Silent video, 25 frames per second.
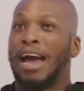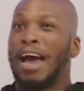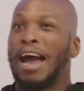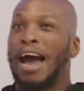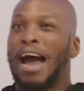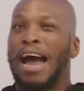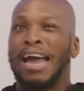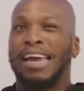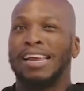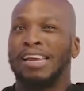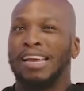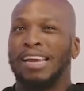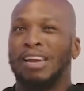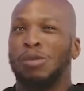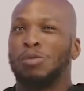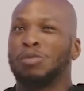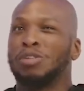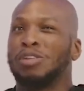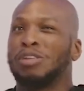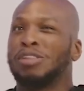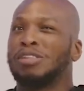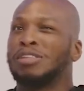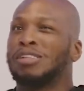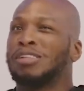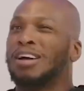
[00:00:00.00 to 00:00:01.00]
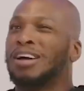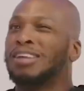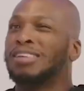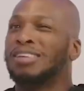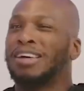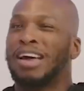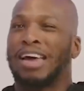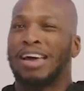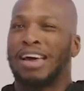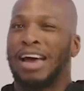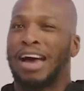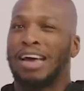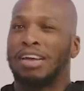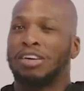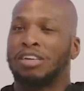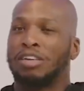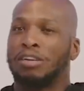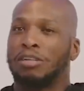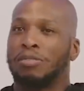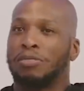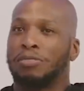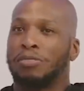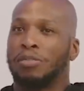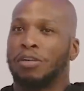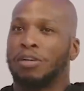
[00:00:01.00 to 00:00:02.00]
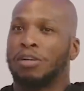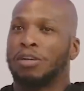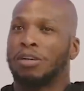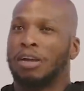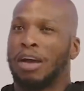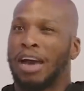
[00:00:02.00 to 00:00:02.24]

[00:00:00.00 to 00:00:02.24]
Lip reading: it was disgusting. I actually felt,